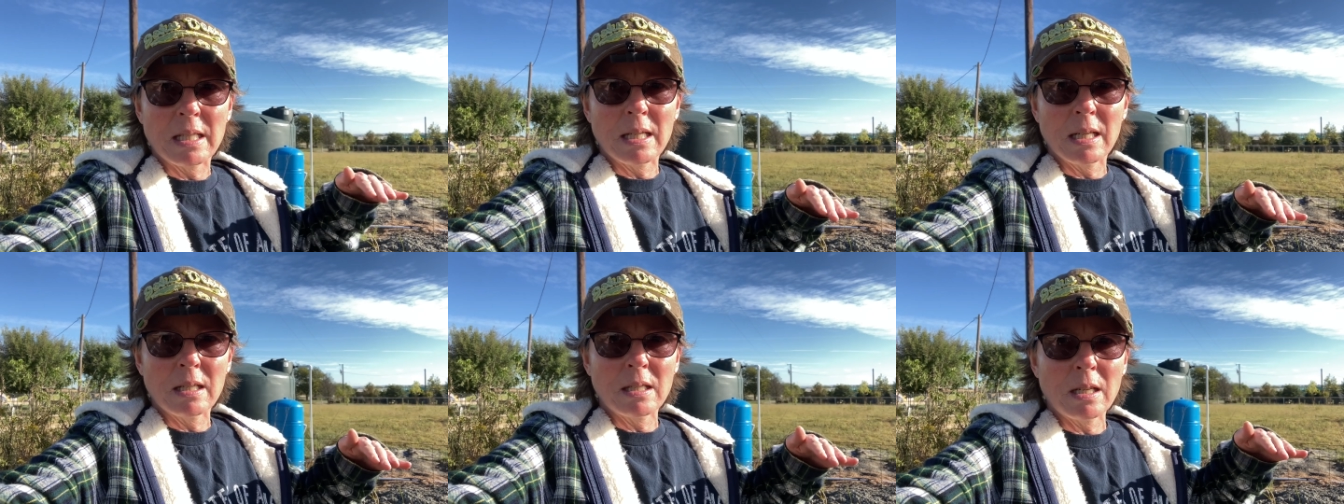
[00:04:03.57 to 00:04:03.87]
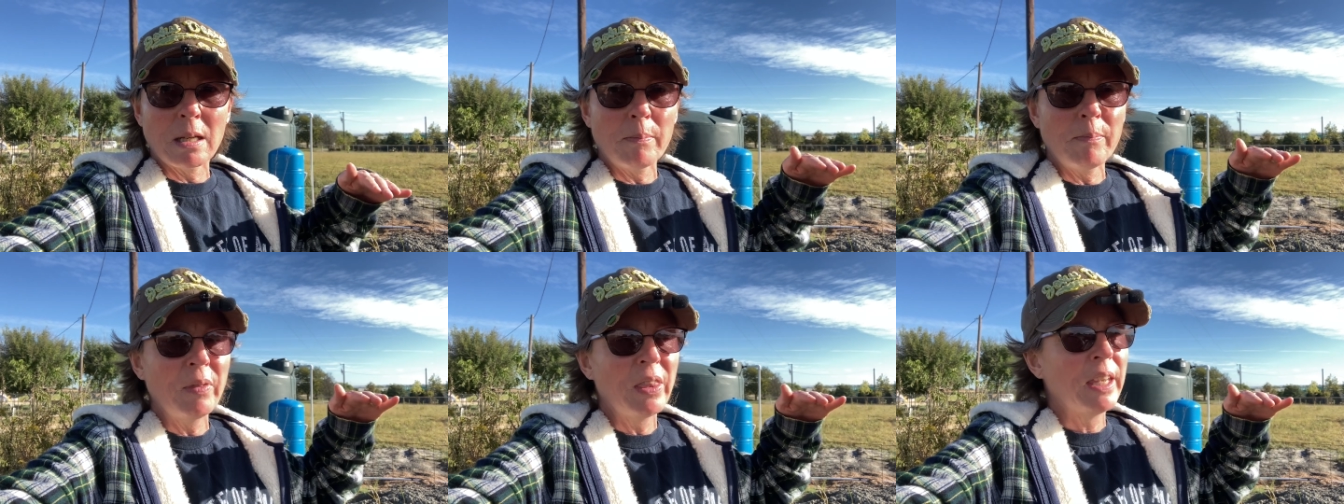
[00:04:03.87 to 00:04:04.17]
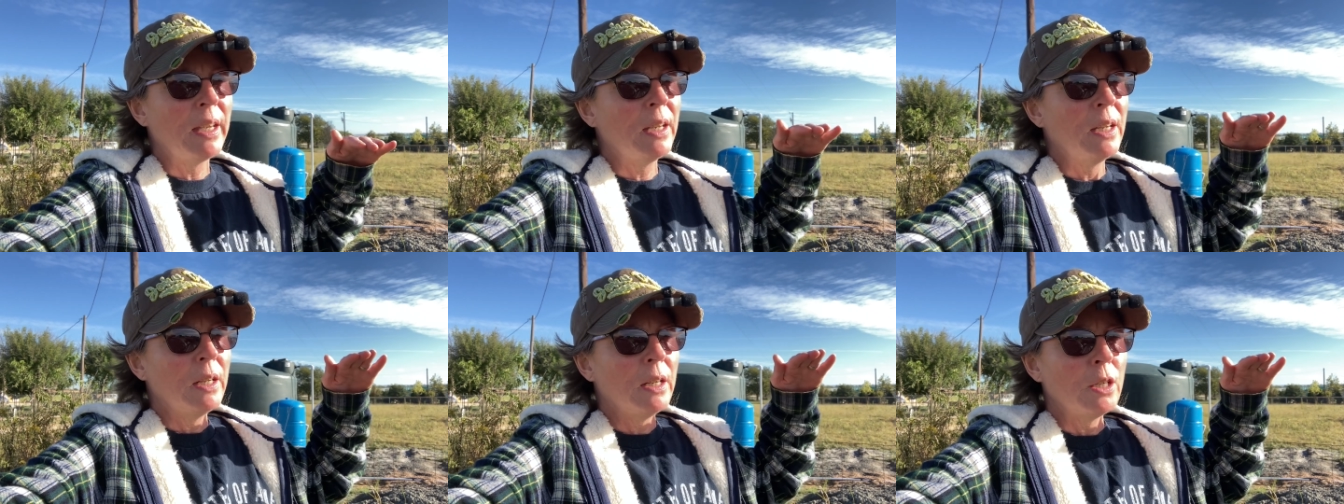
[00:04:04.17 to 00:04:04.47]
system,
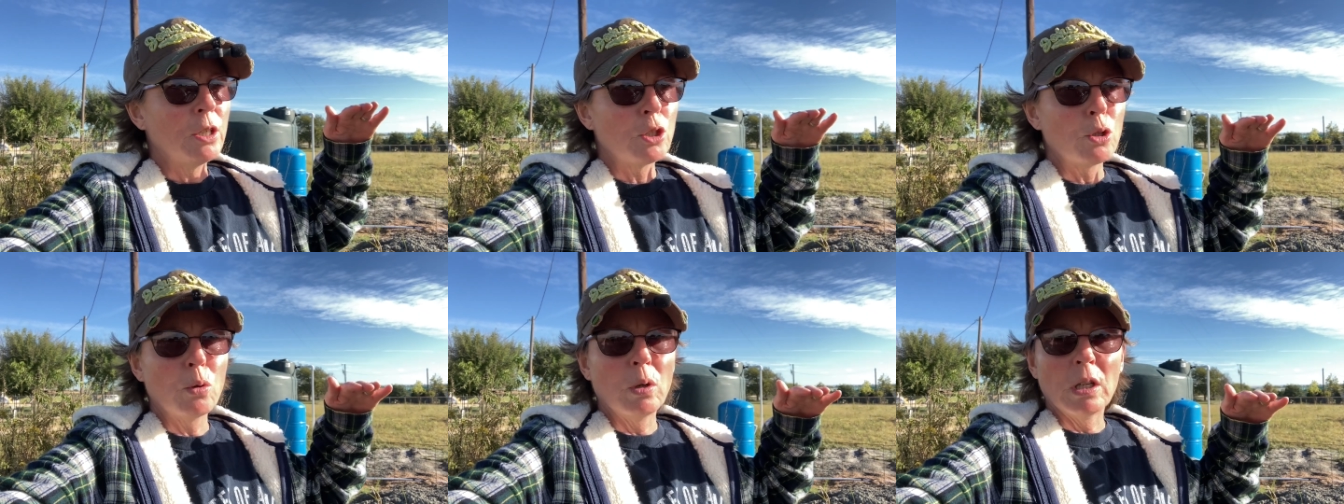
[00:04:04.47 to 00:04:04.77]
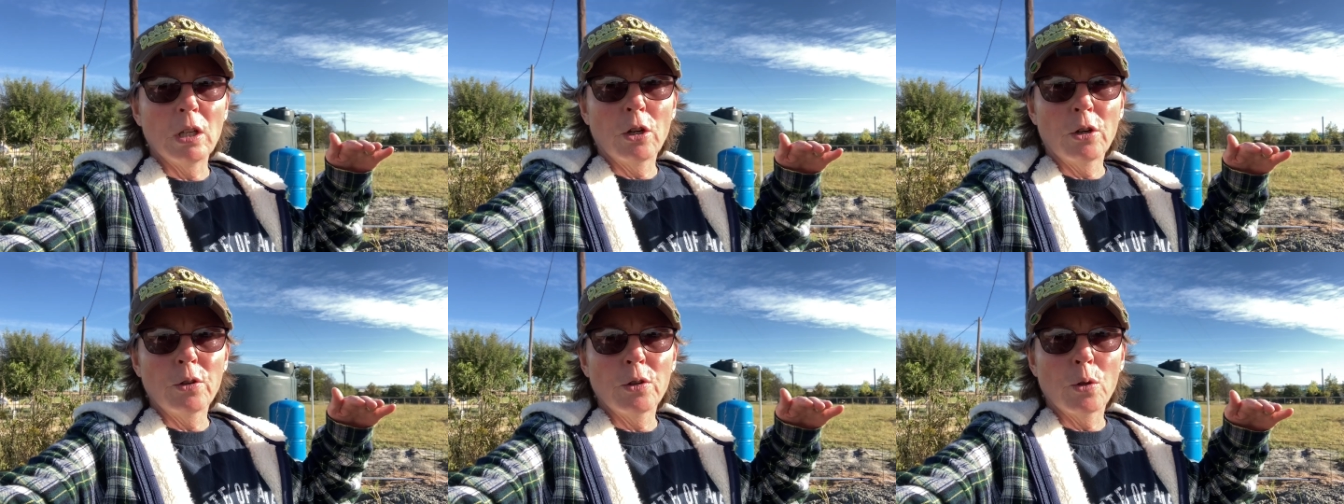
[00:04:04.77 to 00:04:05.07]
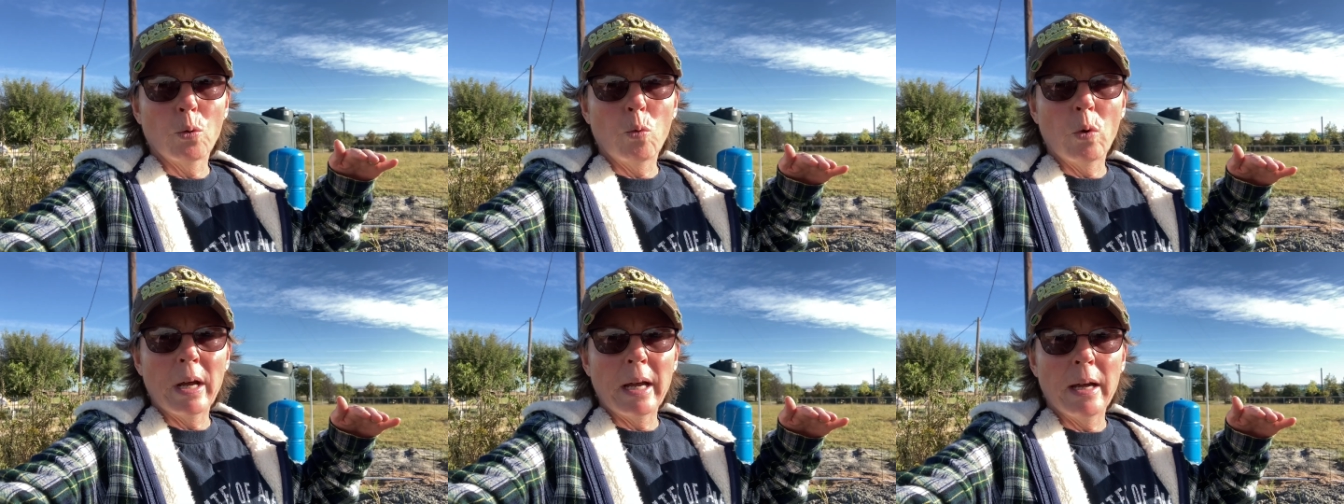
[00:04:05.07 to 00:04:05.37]
to alert
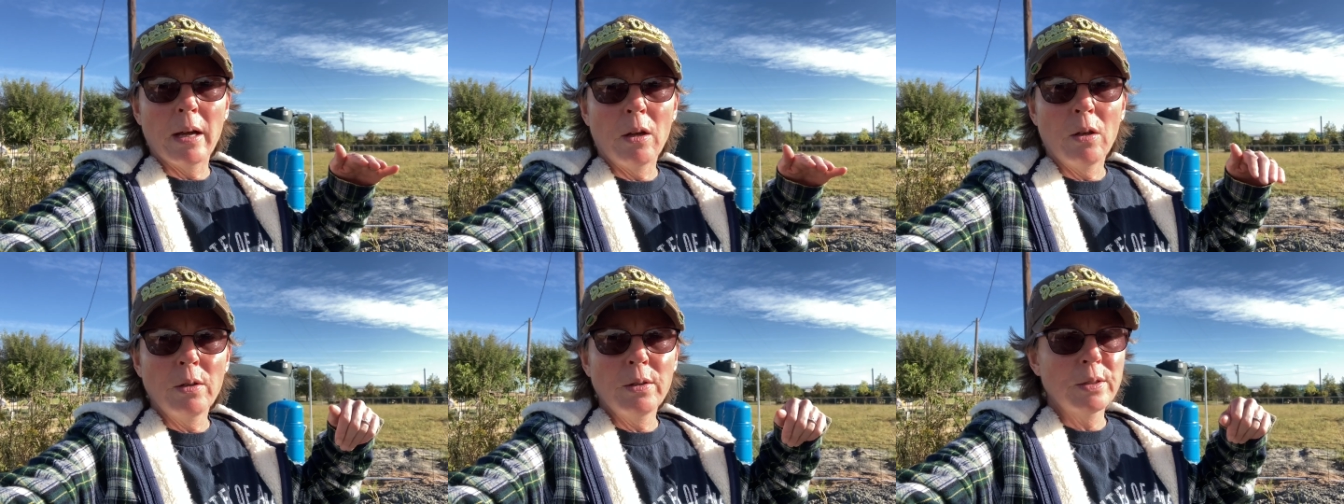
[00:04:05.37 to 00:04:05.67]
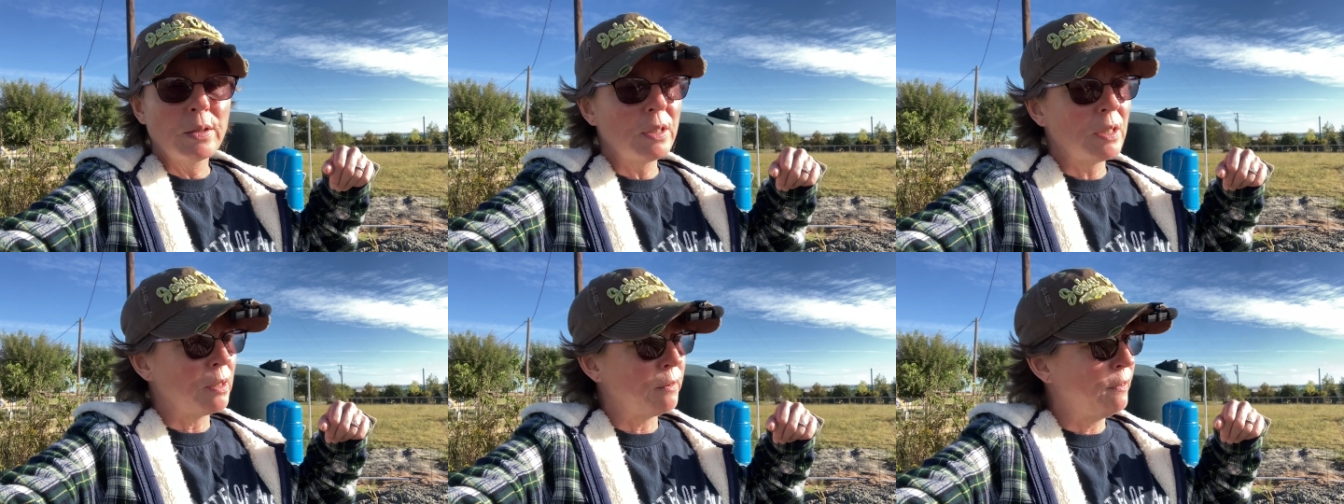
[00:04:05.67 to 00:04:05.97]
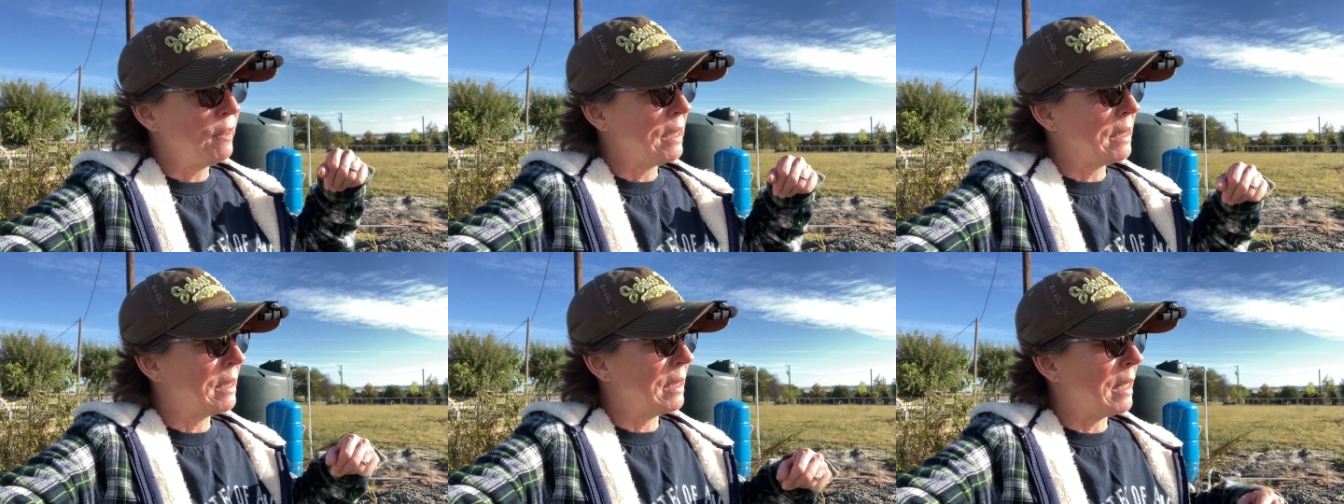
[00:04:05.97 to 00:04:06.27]
the well to
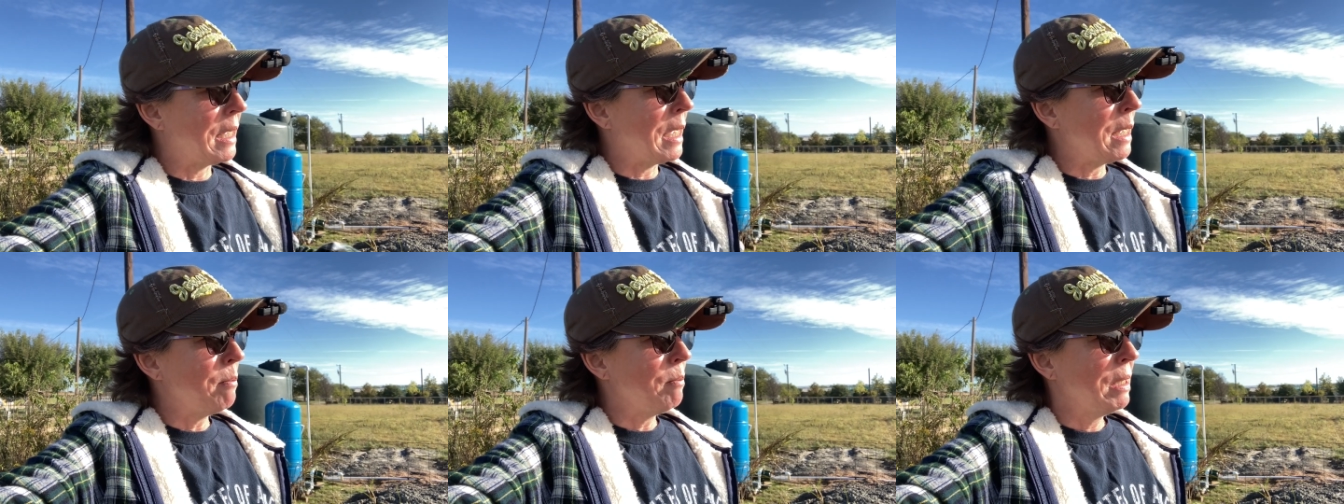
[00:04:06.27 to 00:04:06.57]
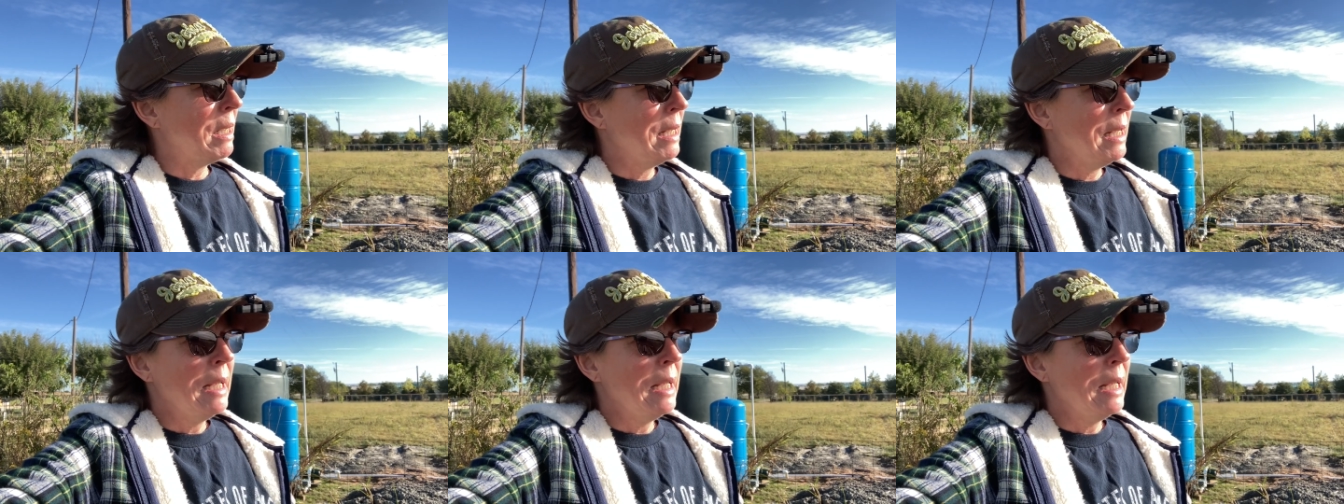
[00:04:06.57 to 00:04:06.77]
fill it up.